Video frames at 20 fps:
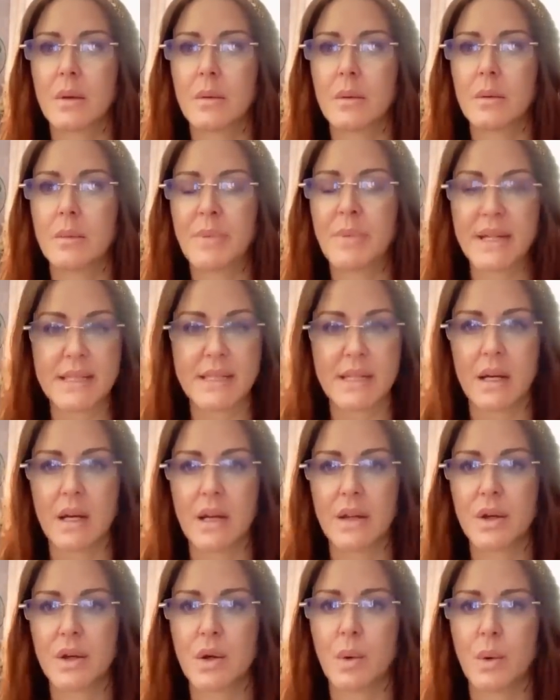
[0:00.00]

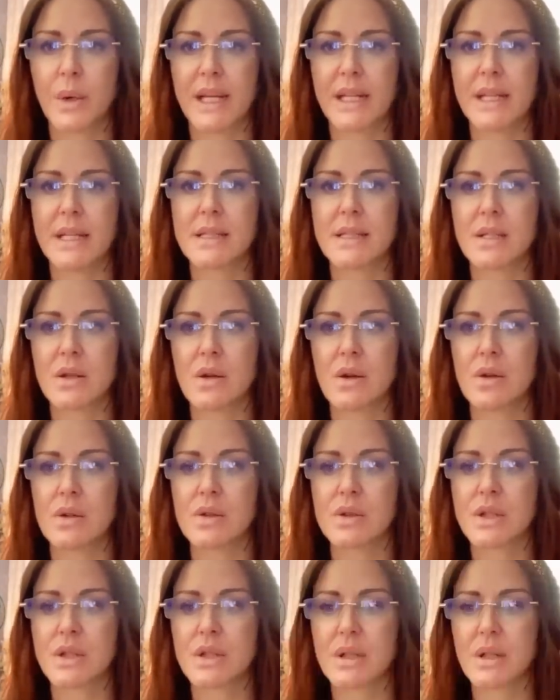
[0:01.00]
bitter. The Queen is
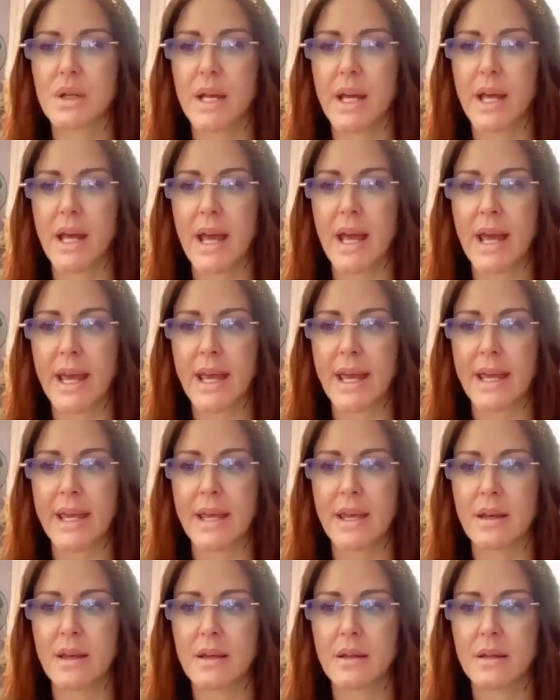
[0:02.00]
not
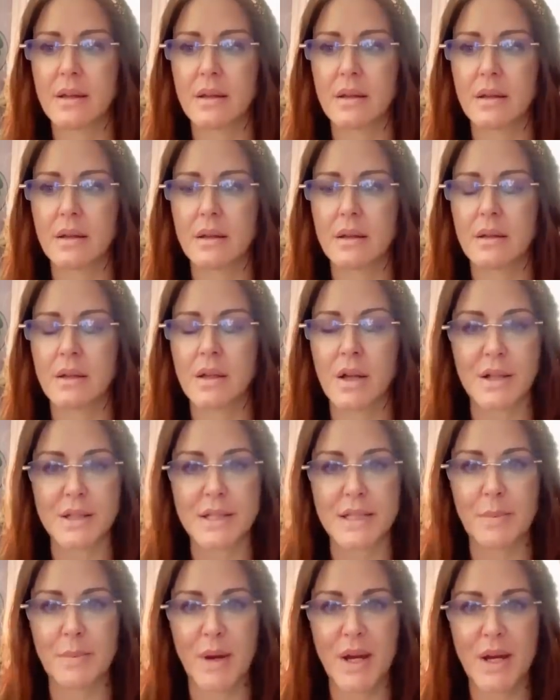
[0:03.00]
a
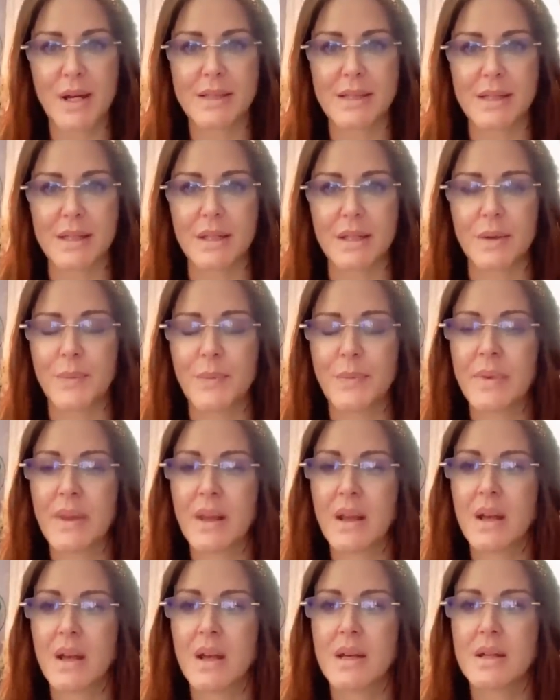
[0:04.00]
nasty person.
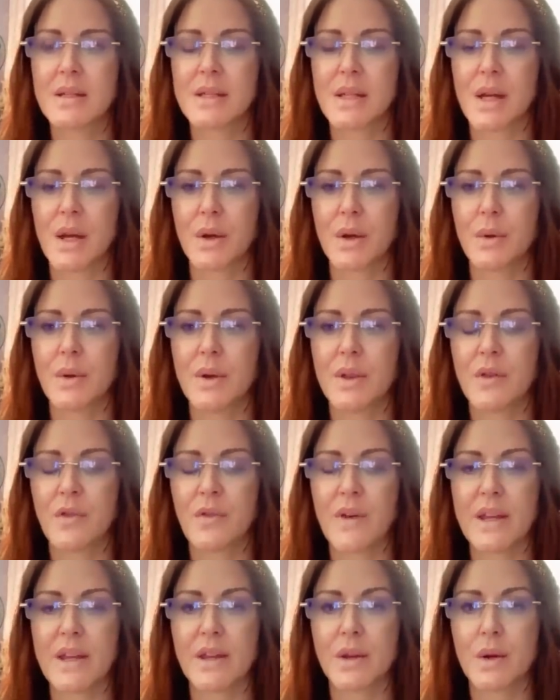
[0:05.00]
So the
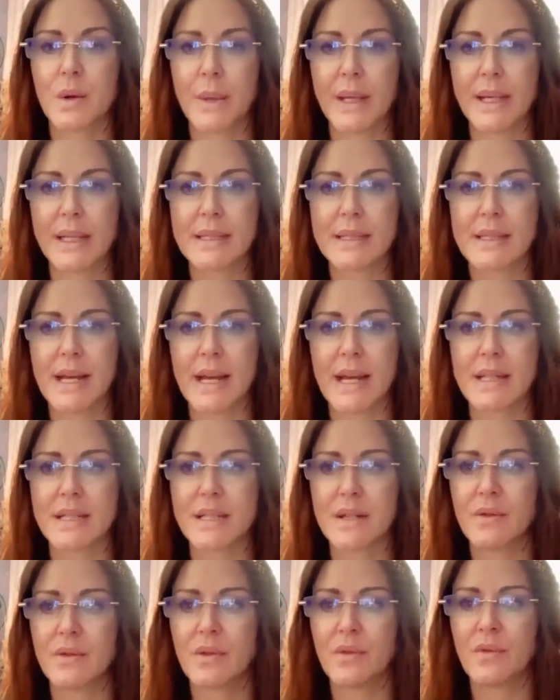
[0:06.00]
fact that the Queen has
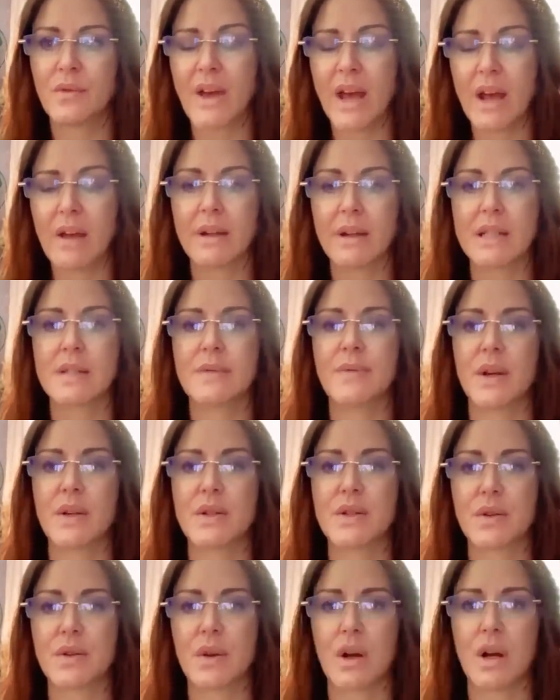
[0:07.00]
had various
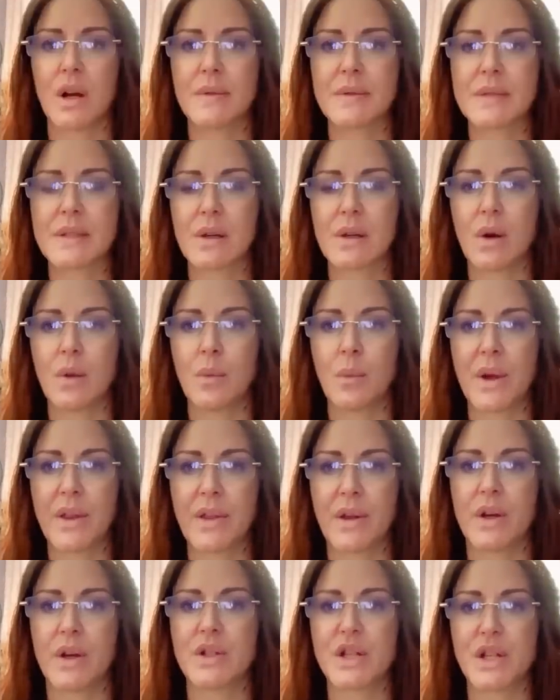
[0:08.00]
photographs
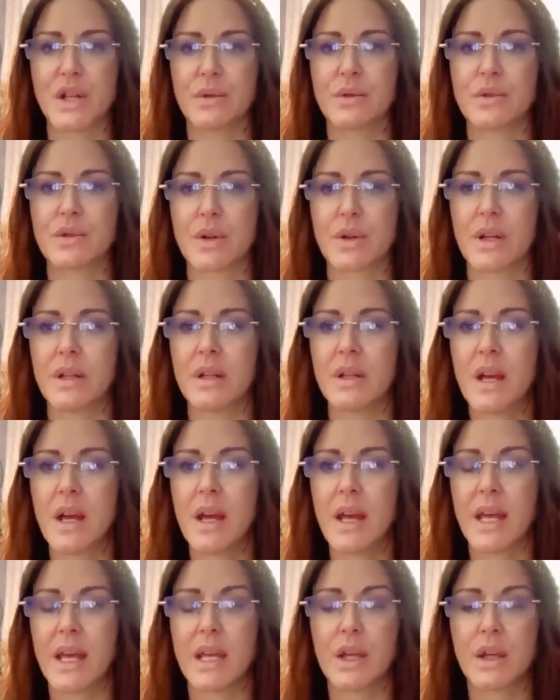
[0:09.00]
with her children,
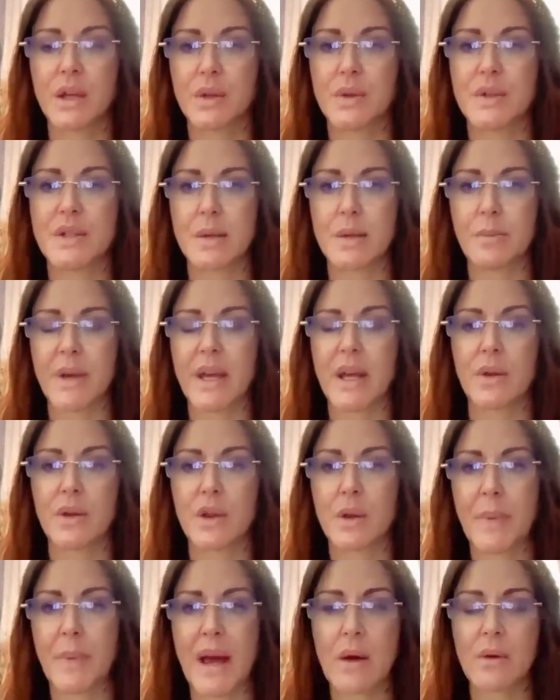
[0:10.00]
including being
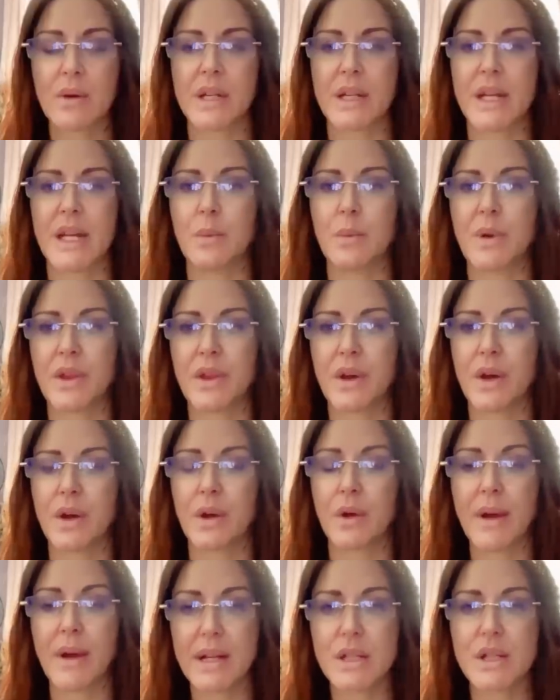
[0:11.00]
on the balcony with her
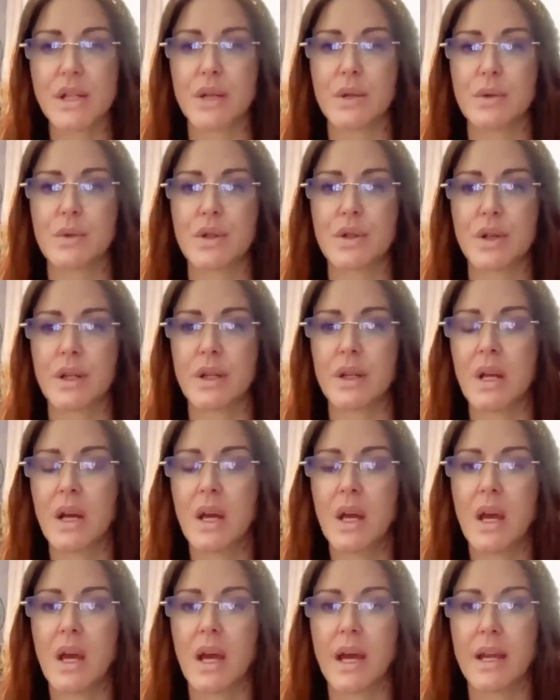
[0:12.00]
grandchildren
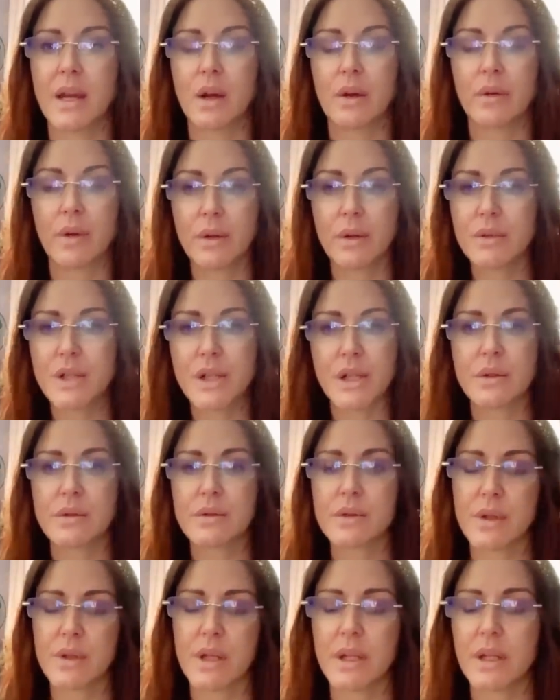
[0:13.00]
and her own
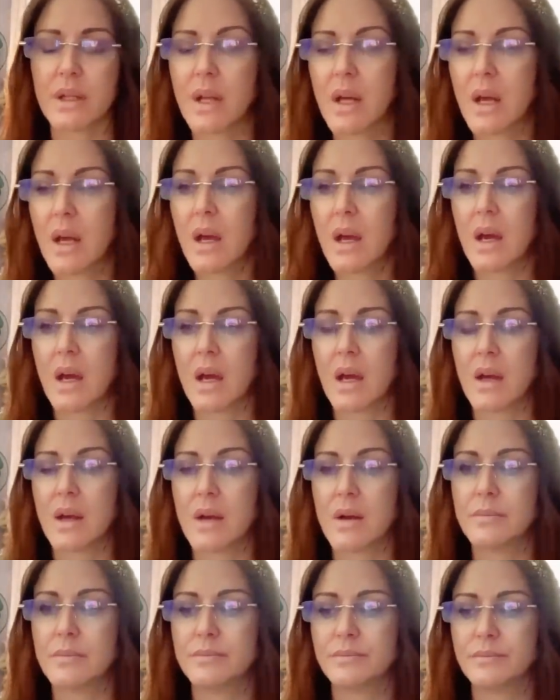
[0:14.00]
children,
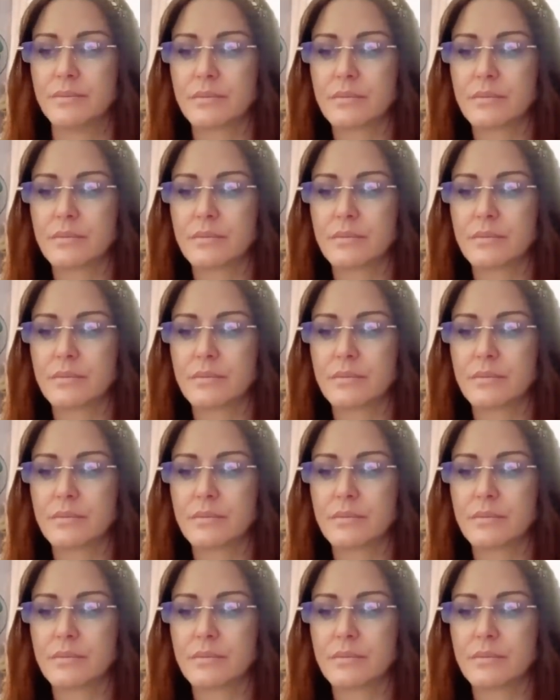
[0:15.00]
great